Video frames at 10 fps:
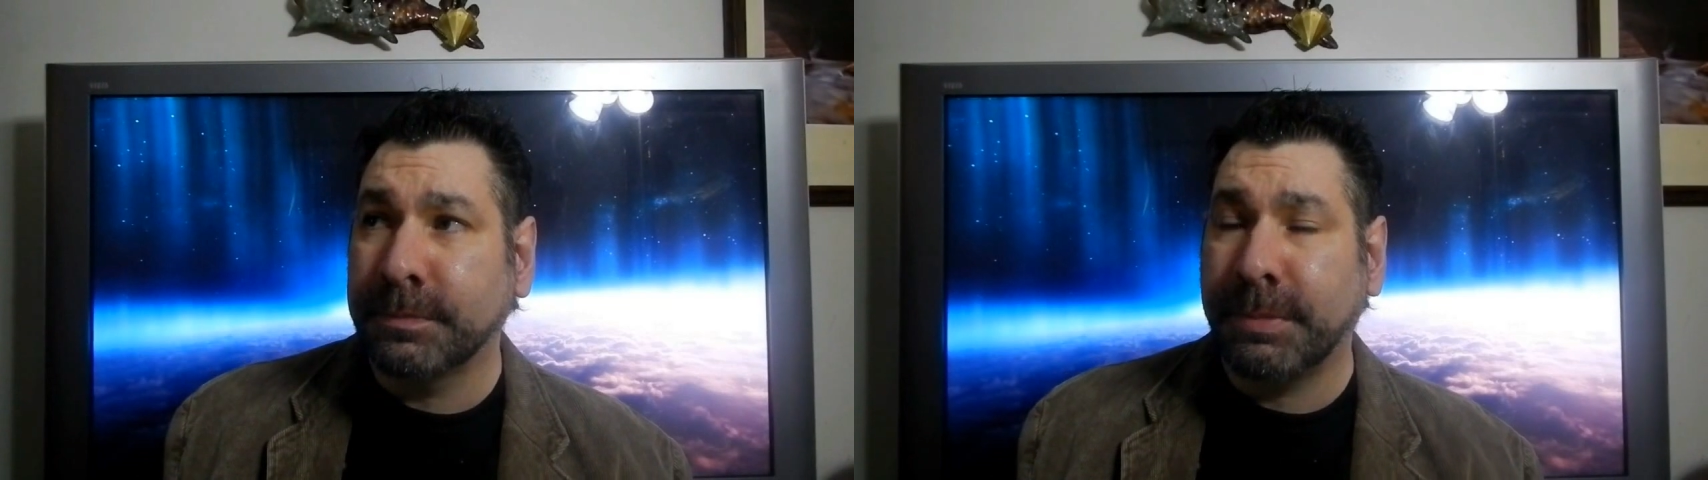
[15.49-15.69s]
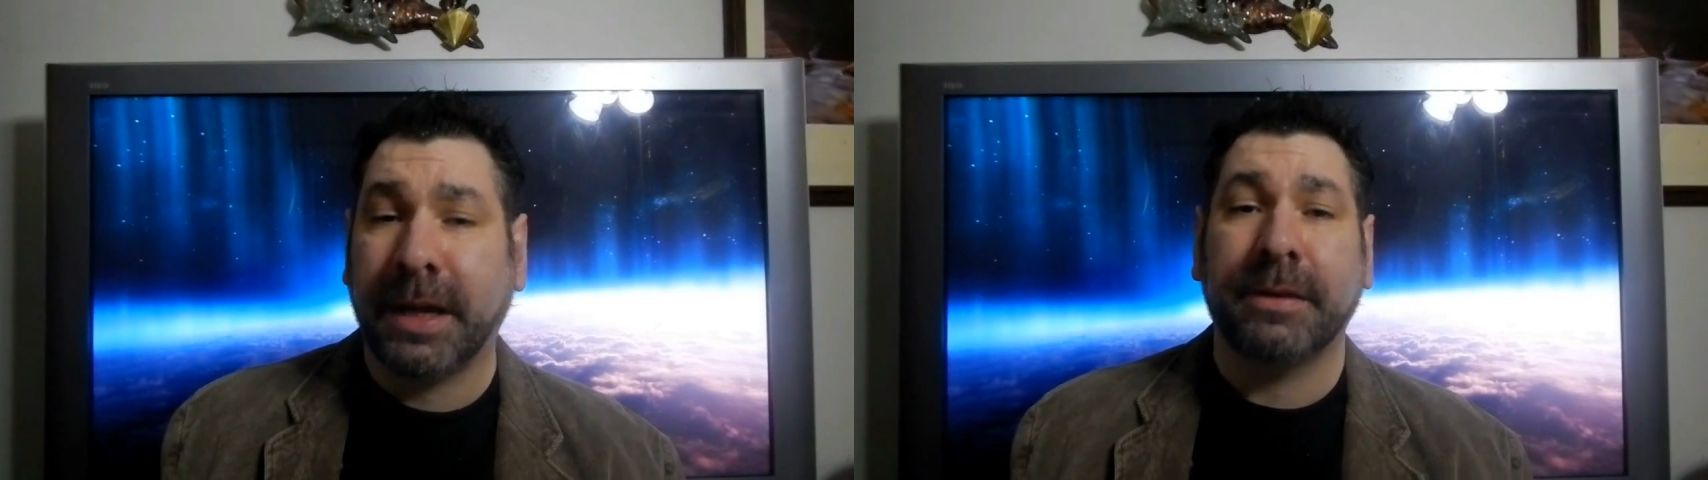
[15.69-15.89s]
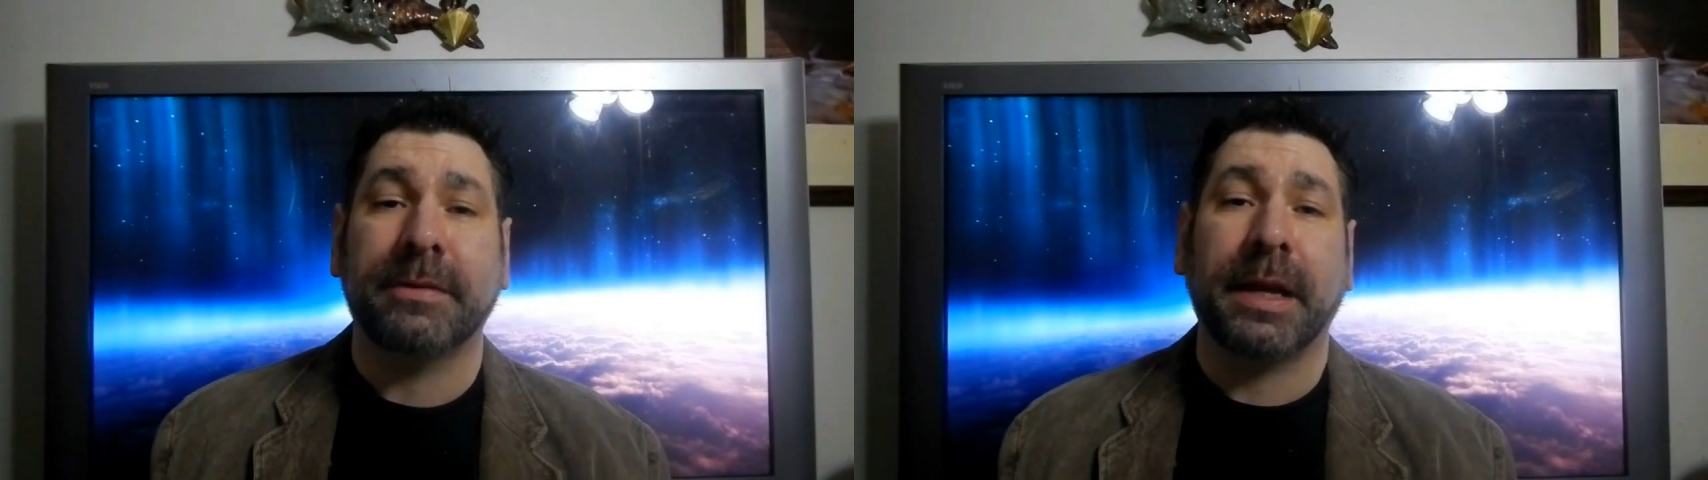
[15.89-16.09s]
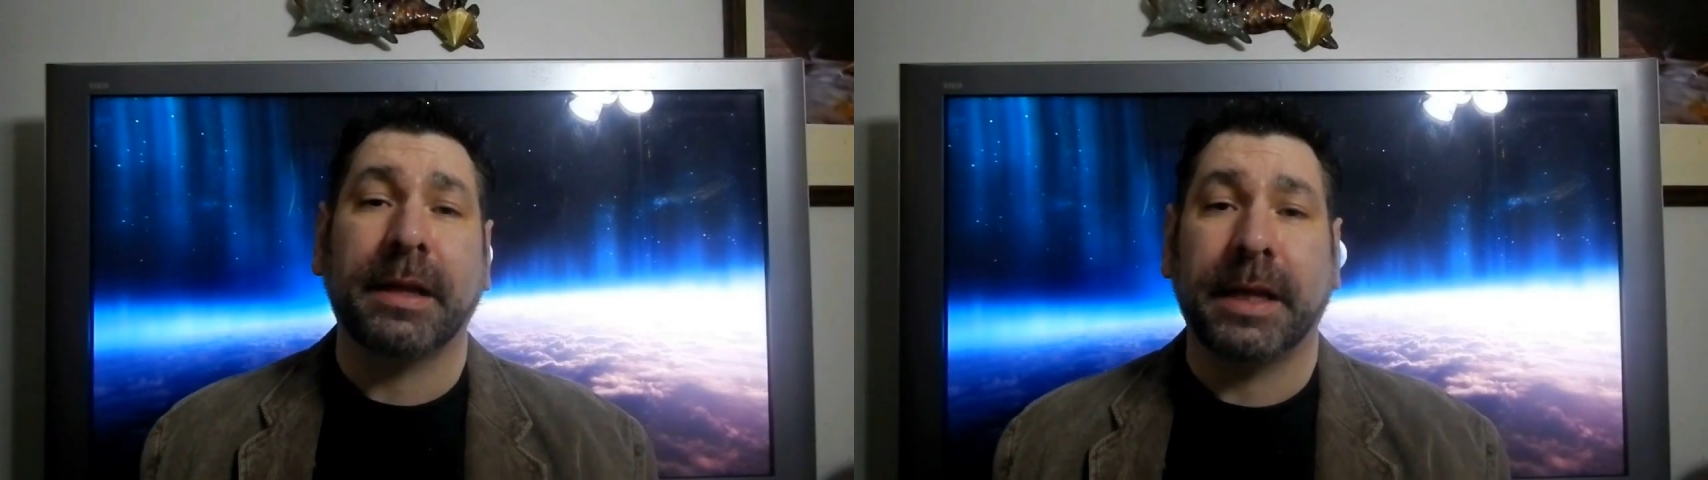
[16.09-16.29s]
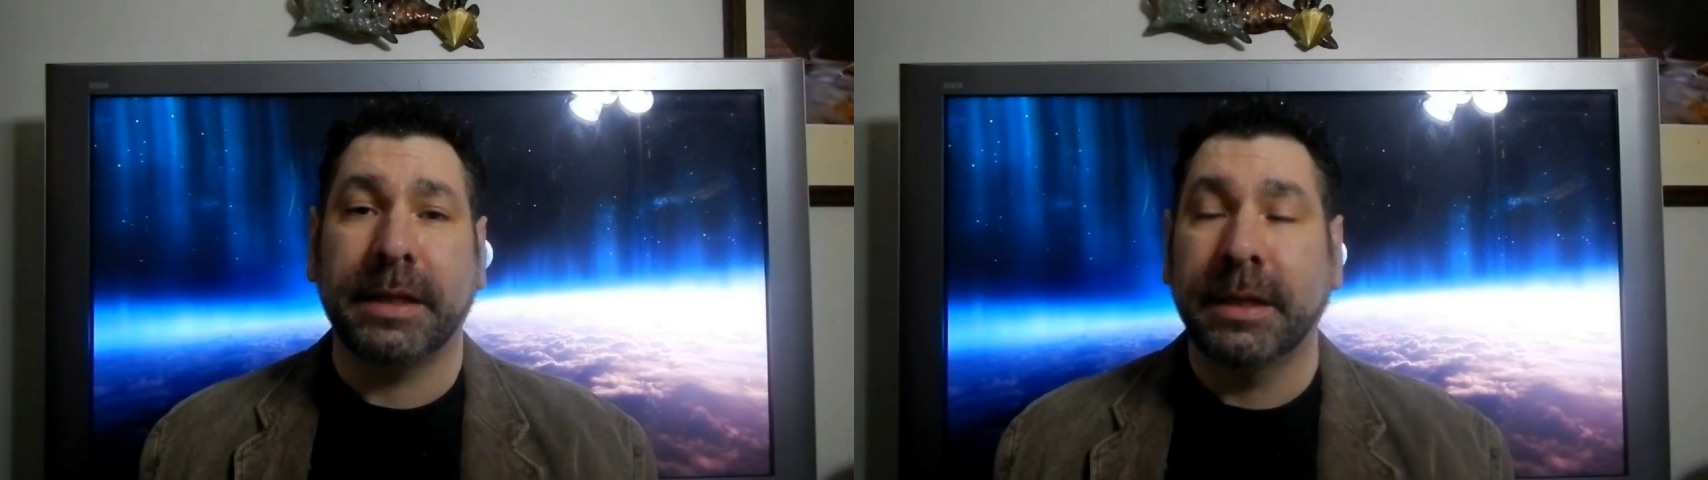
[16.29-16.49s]

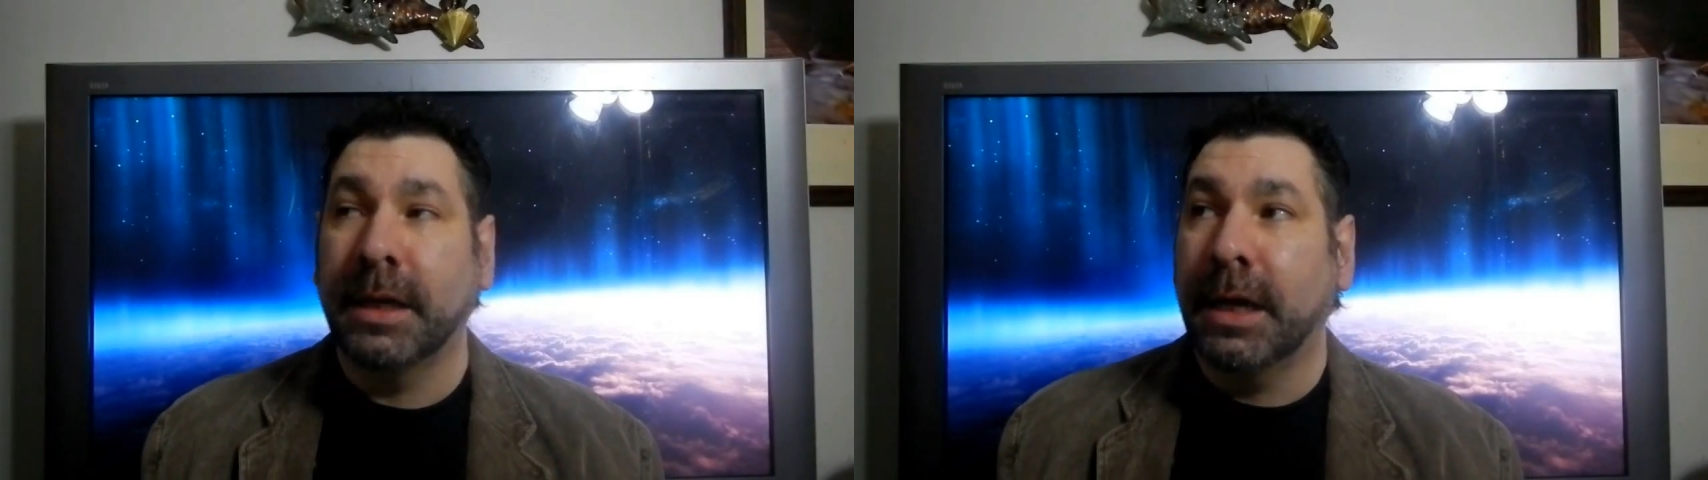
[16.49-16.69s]
penicillin.